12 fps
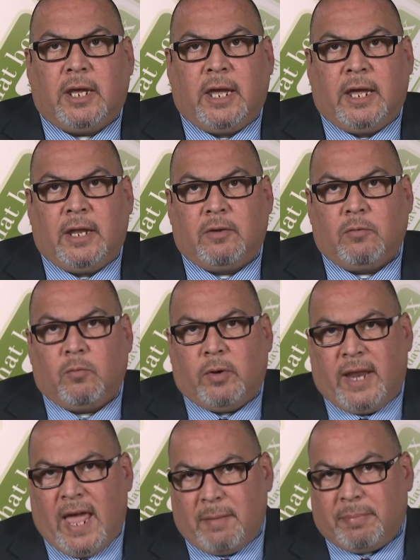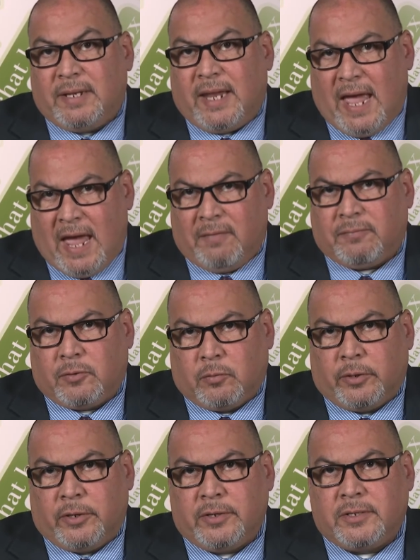and what happened
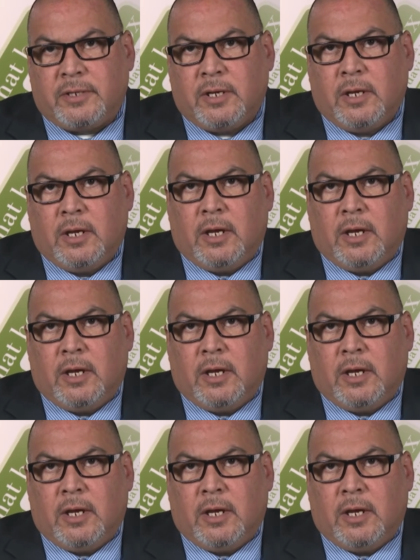afterwards,